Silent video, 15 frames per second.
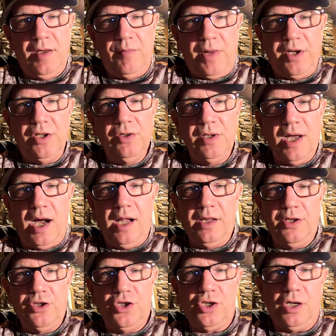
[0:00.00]

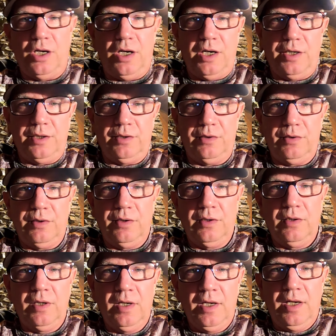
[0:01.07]
knowledge on
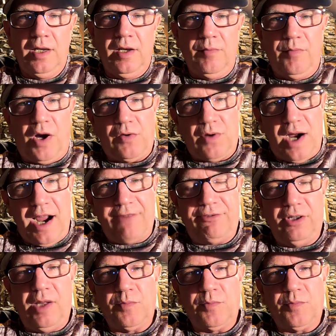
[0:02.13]
my rifle.